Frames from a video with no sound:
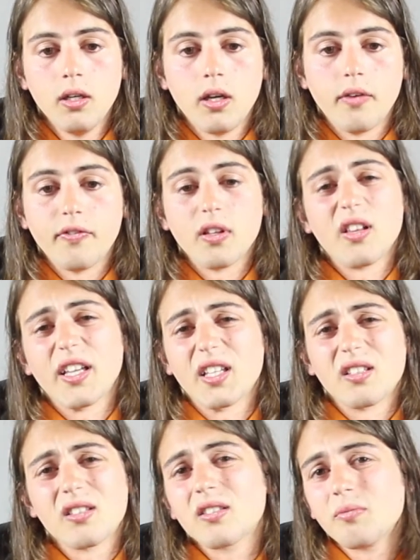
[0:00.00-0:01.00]
I feel like
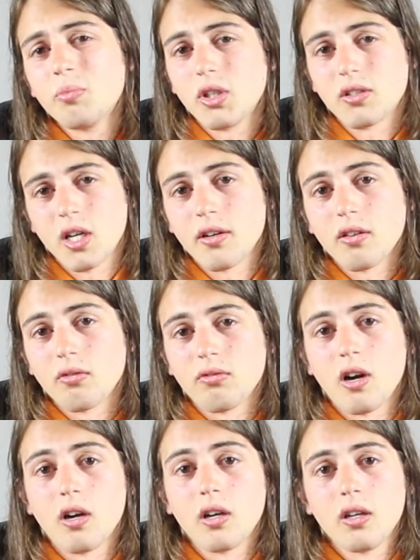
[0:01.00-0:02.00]
it's pushed under the
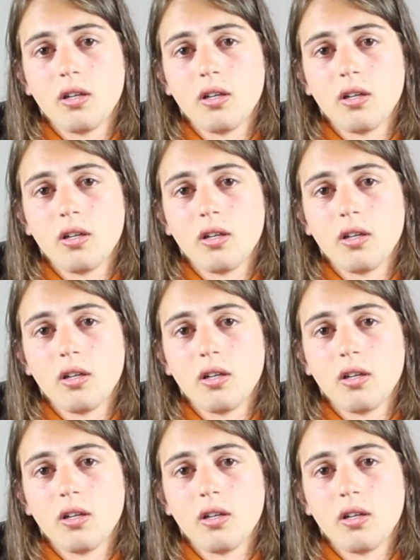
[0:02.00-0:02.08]
rug,